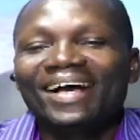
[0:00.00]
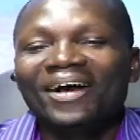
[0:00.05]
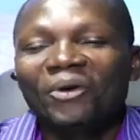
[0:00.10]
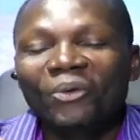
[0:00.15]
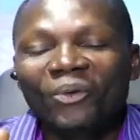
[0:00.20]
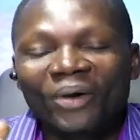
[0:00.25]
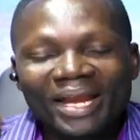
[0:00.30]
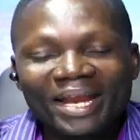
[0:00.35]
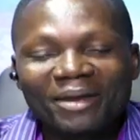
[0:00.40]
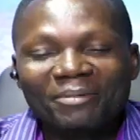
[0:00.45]

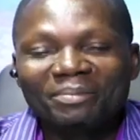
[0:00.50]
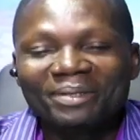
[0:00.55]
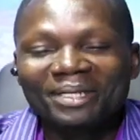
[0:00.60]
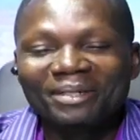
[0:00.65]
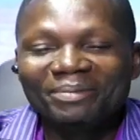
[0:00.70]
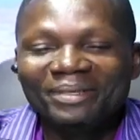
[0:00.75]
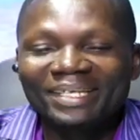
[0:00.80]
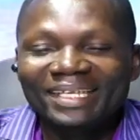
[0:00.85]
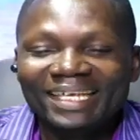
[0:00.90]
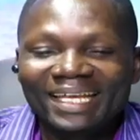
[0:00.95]
Winning,
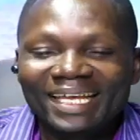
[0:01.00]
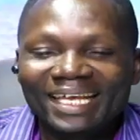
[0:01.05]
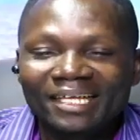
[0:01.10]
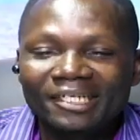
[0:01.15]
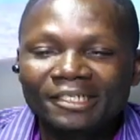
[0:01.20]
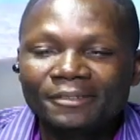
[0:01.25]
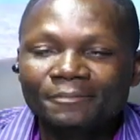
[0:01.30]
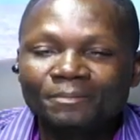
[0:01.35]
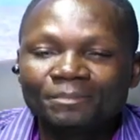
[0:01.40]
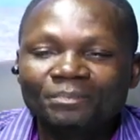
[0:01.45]
baby.
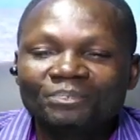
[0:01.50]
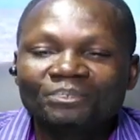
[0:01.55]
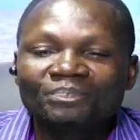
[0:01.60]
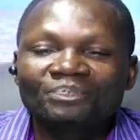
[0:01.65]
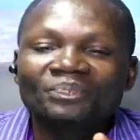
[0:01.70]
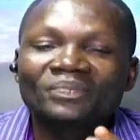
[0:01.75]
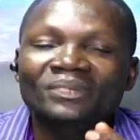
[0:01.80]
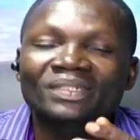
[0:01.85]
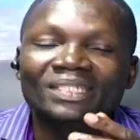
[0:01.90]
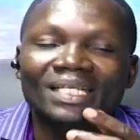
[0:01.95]

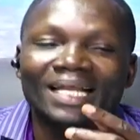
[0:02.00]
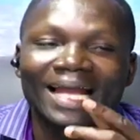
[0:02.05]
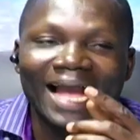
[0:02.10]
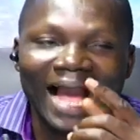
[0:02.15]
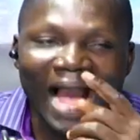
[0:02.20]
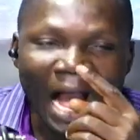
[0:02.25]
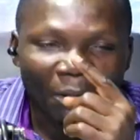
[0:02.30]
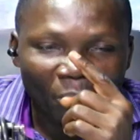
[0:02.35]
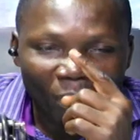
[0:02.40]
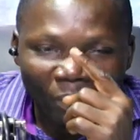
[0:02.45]

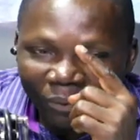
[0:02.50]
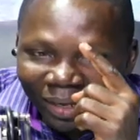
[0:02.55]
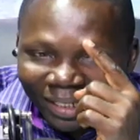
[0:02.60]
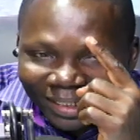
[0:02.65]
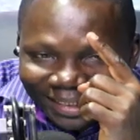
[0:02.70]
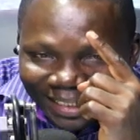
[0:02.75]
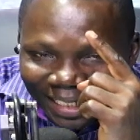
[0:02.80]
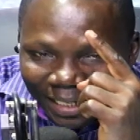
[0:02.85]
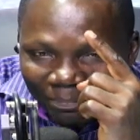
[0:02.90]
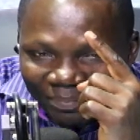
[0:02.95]
I want one
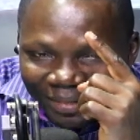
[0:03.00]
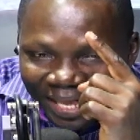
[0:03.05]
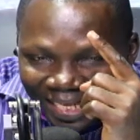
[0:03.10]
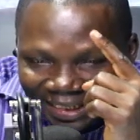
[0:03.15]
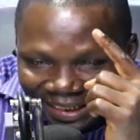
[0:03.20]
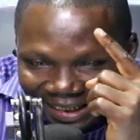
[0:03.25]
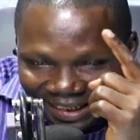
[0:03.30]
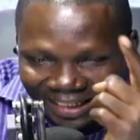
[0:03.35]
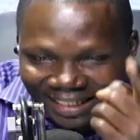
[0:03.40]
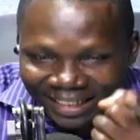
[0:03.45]
dear
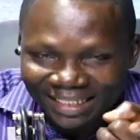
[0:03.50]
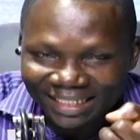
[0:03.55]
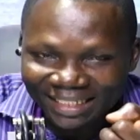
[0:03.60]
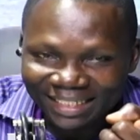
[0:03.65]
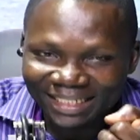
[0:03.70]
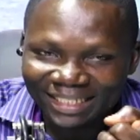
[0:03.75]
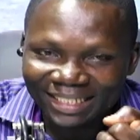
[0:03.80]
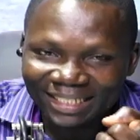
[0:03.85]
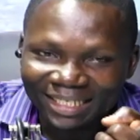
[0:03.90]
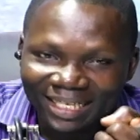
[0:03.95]
BSC.
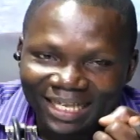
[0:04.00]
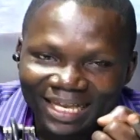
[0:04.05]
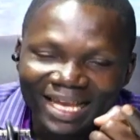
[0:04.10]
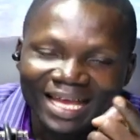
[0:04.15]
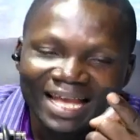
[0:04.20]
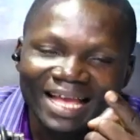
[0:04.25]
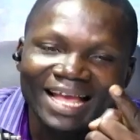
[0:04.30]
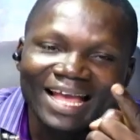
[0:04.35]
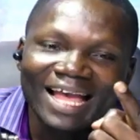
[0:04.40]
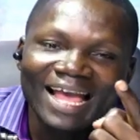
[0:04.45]

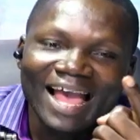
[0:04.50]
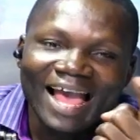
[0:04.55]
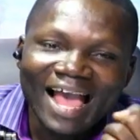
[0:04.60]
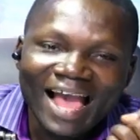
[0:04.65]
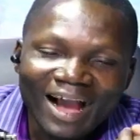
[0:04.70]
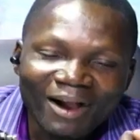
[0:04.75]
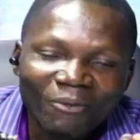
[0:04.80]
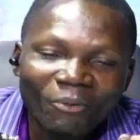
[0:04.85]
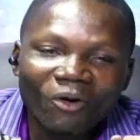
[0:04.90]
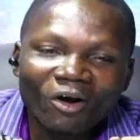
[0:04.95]

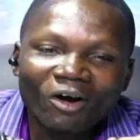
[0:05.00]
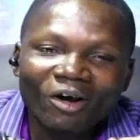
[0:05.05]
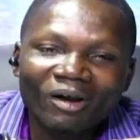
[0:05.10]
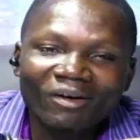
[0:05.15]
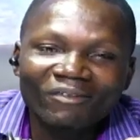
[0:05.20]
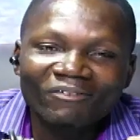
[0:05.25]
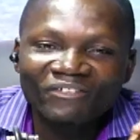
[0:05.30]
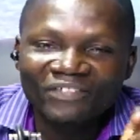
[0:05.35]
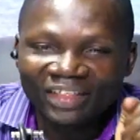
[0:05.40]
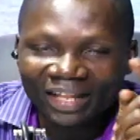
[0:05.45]
I
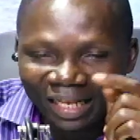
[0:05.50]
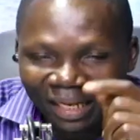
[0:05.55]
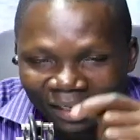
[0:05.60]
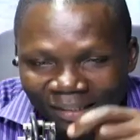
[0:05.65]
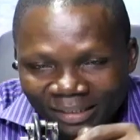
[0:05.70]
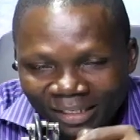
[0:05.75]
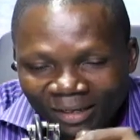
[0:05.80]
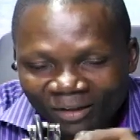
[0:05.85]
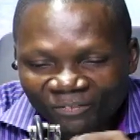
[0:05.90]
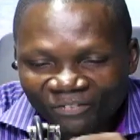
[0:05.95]
want
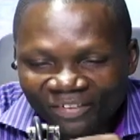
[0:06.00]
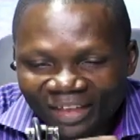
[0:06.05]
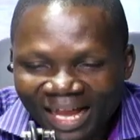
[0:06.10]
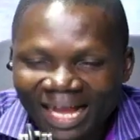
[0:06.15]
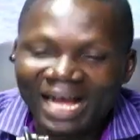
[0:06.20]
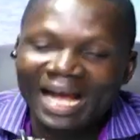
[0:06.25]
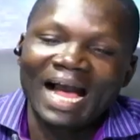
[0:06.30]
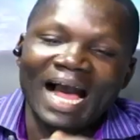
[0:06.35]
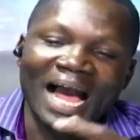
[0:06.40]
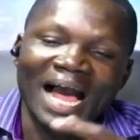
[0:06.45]
Philadelphia.
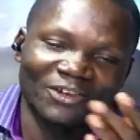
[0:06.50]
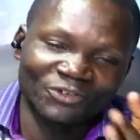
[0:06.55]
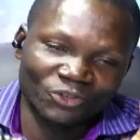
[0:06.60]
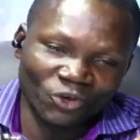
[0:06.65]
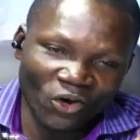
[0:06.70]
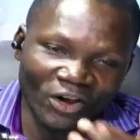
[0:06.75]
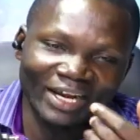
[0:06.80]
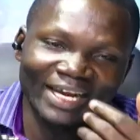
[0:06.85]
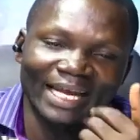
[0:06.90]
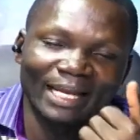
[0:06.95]
I
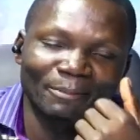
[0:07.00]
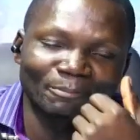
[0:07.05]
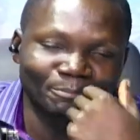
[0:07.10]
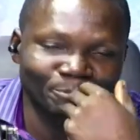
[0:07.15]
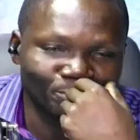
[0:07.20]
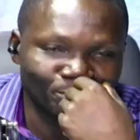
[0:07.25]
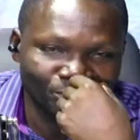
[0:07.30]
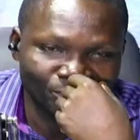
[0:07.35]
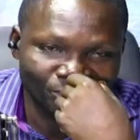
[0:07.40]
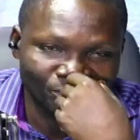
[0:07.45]
saw them.
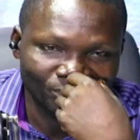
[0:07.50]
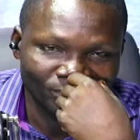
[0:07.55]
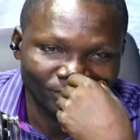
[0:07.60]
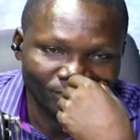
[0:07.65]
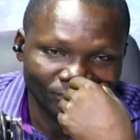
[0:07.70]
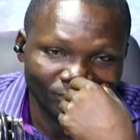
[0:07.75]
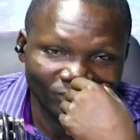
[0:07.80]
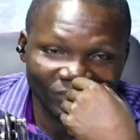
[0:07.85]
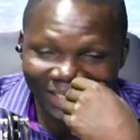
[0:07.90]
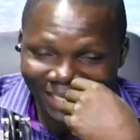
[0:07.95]

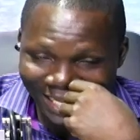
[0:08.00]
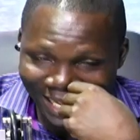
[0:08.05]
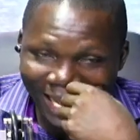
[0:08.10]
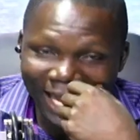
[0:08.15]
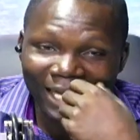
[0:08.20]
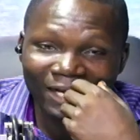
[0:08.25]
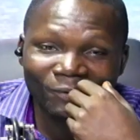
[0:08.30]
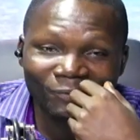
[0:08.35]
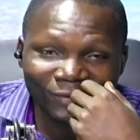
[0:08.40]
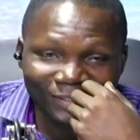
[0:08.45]
I
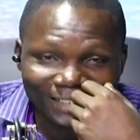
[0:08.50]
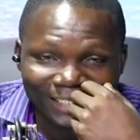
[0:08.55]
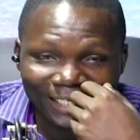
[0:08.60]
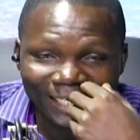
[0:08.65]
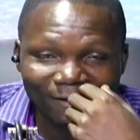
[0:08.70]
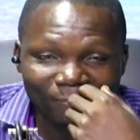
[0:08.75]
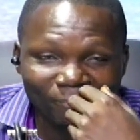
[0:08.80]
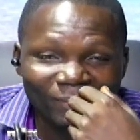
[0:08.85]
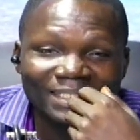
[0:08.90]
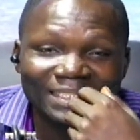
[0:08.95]
know what
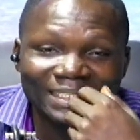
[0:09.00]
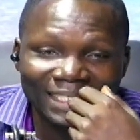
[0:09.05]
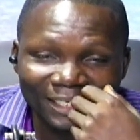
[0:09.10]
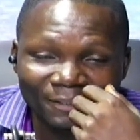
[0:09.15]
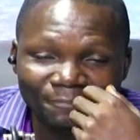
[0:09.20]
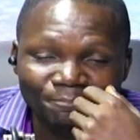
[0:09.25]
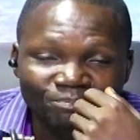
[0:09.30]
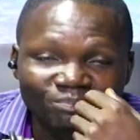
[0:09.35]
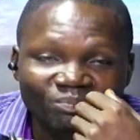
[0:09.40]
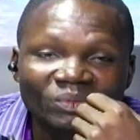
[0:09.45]
they may say.
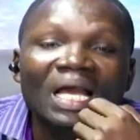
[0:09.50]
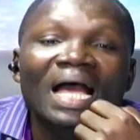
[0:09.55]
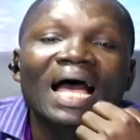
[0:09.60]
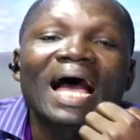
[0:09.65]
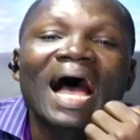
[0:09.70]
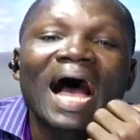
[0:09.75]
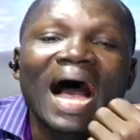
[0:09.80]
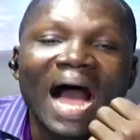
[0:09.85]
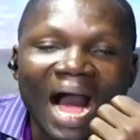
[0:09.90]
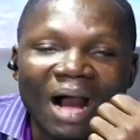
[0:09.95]

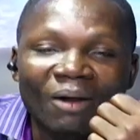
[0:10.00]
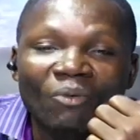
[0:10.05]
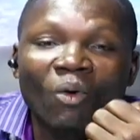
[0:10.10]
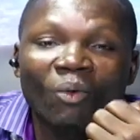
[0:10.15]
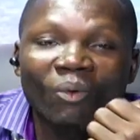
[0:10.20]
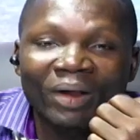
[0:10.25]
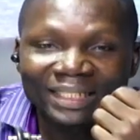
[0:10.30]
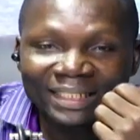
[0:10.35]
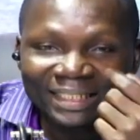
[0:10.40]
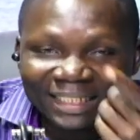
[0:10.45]
I want
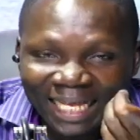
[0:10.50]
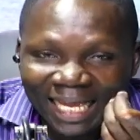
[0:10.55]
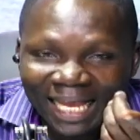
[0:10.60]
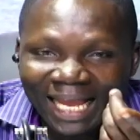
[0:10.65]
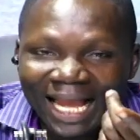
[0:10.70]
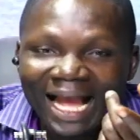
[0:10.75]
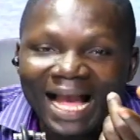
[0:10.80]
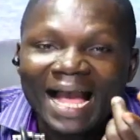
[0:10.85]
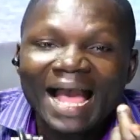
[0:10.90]
one dear.